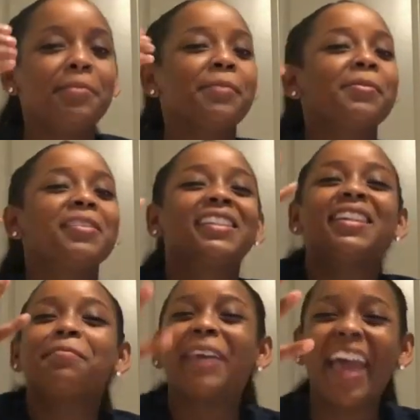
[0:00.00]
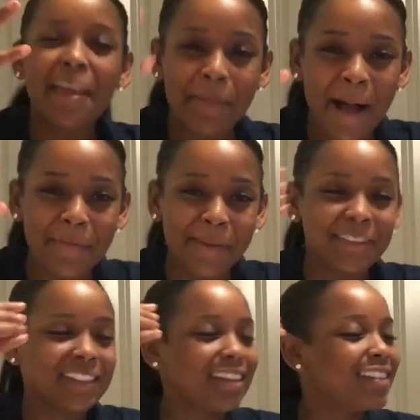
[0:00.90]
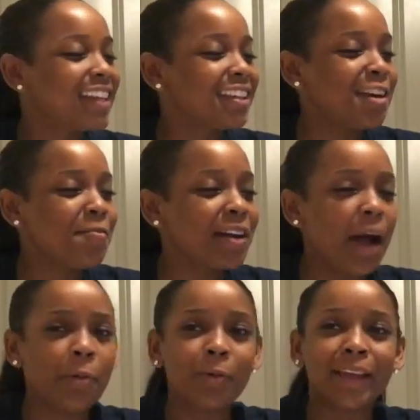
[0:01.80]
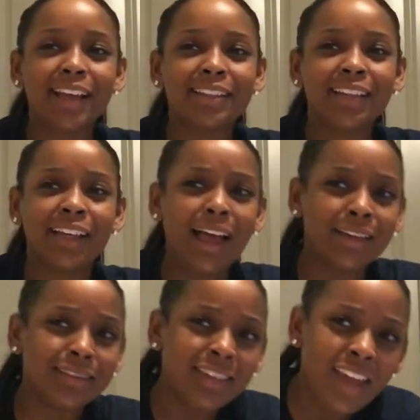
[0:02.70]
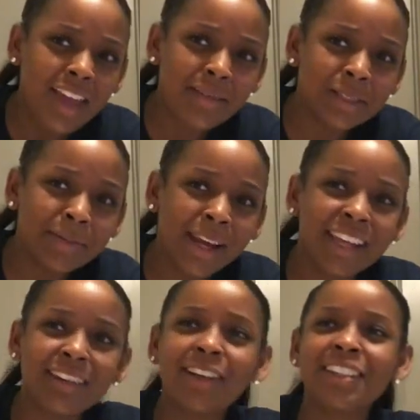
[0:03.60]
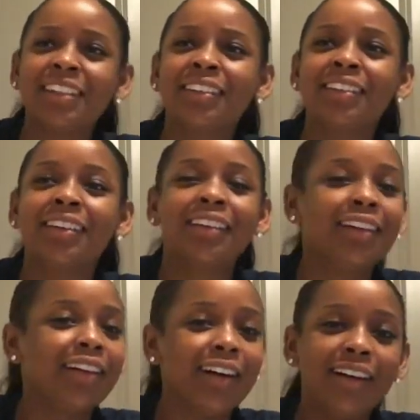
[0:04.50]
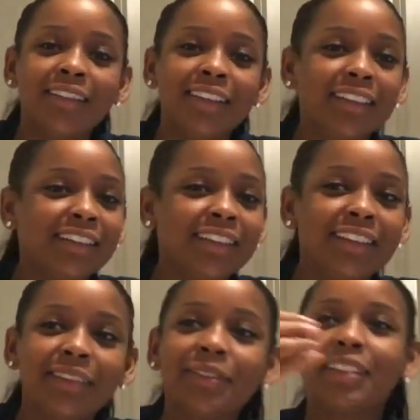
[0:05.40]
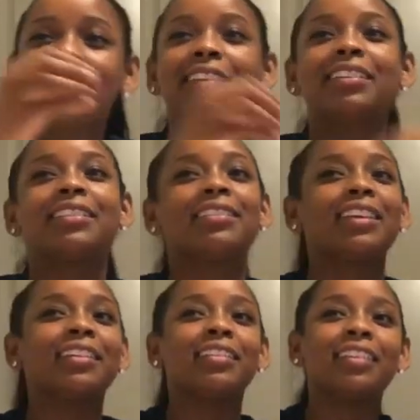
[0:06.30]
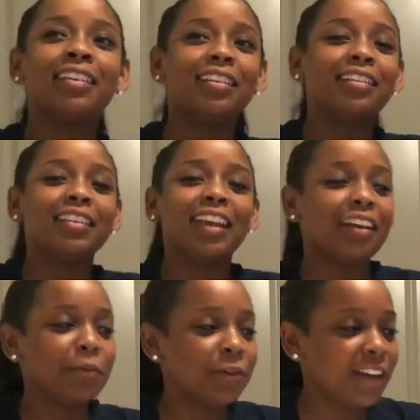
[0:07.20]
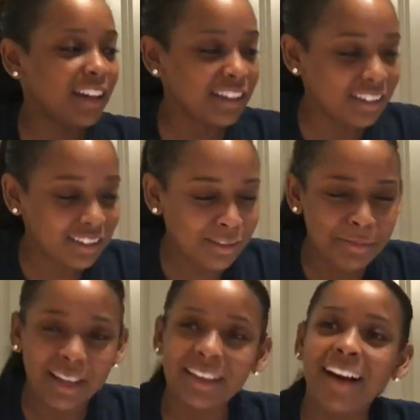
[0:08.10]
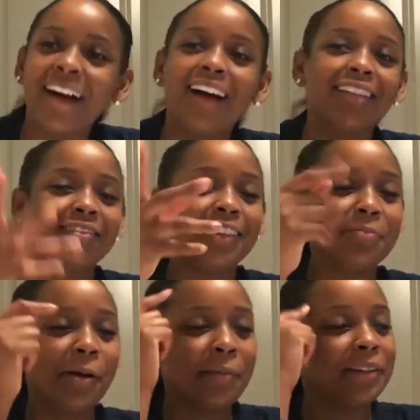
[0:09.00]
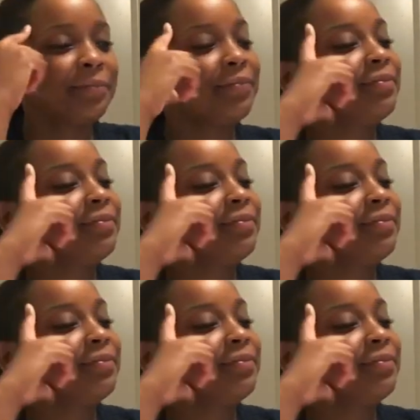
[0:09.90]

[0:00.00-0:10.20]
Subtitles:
members some K-pop music. So I was like, you know what? I'm gonna react to that. God damn, somebody getting arrested? Only in the hood. I'm sick of this, man. Good thing I'm moving out of here. Oh my God. One moment.